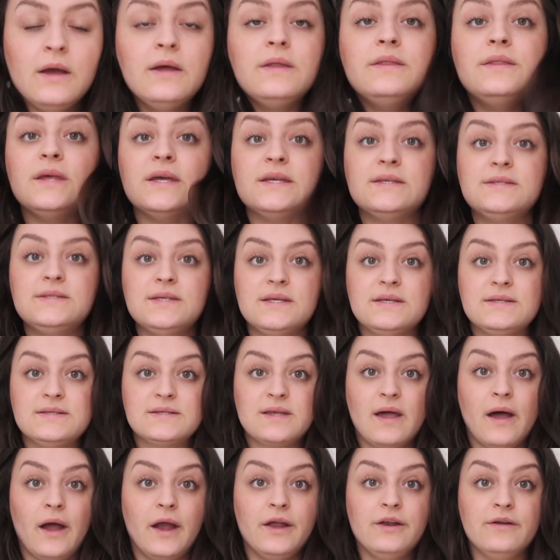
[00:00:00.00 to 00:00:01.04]
this is
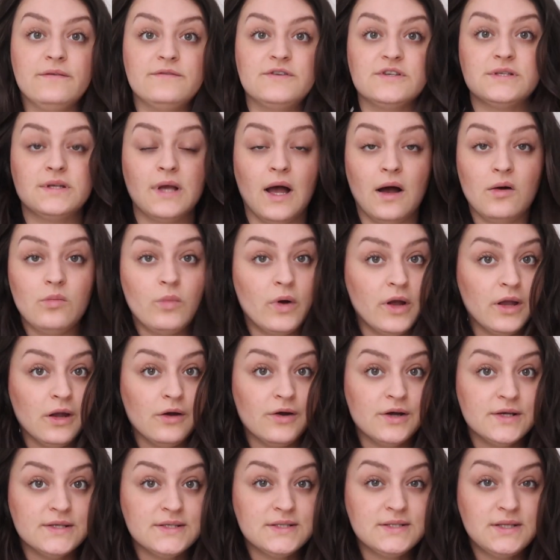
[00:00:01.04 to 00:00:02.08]
kind of just how my
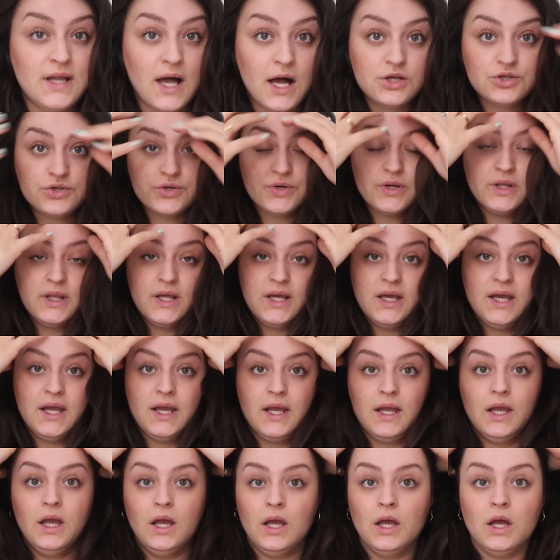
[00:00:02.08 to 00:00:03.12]
hair is
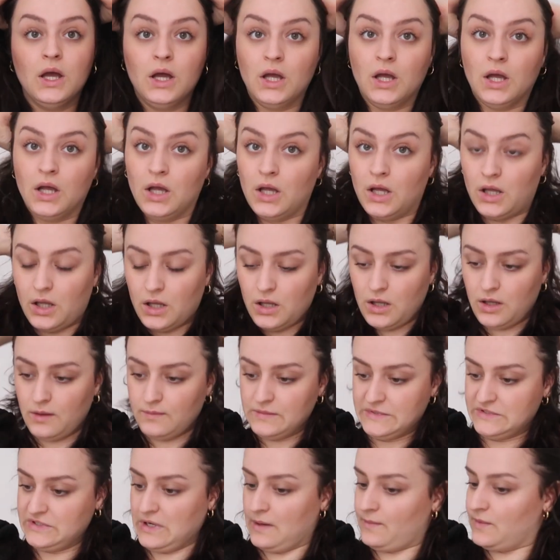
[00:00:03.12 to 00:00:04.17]
naturally.
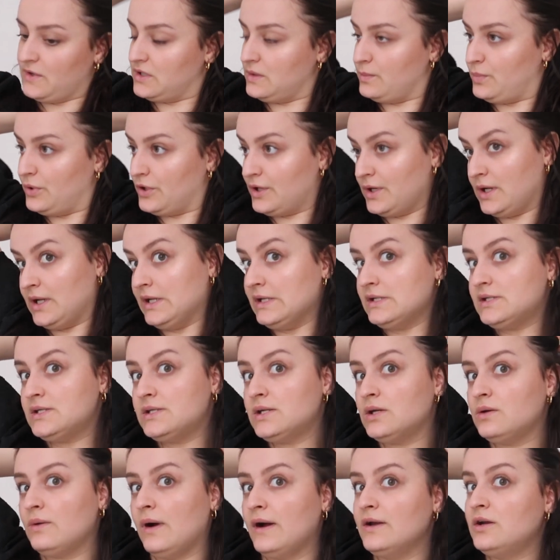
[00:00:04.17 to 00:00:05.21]
So I'm gonna put it
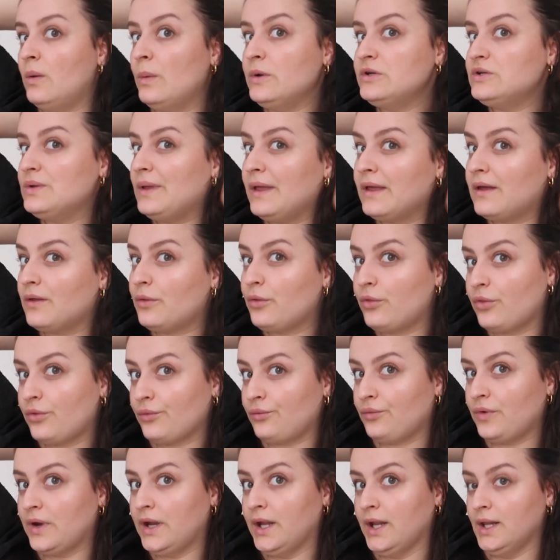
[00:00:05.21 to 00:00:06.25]
into, I normally do like
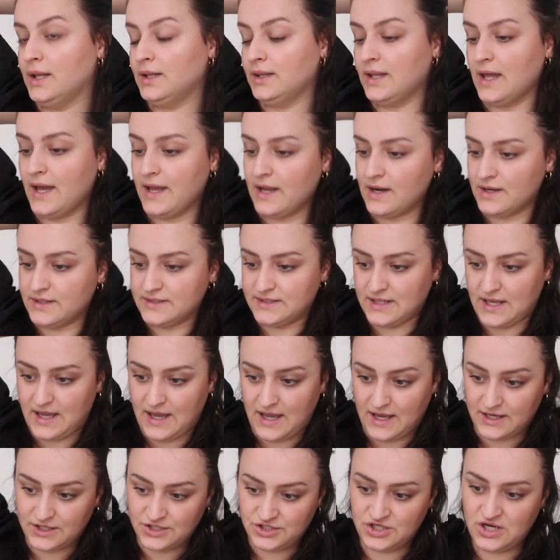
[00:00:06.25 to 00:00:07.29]
3 layers
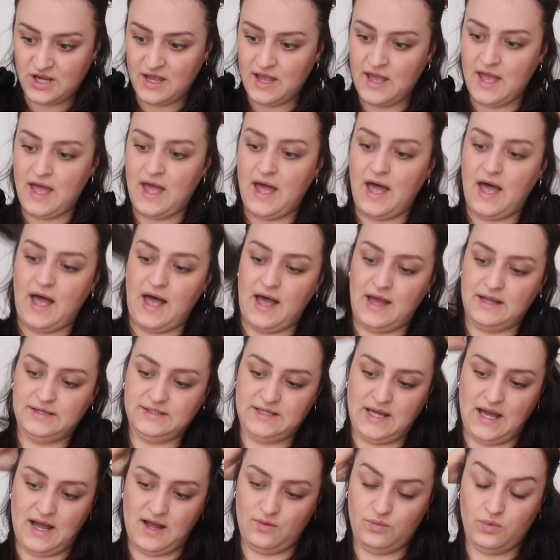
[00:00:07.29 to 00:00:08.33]
ish, and
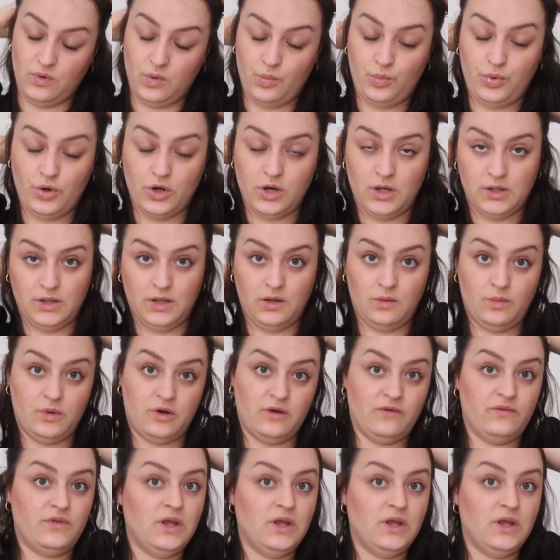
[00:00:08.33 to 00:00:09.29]
I will put a little bit of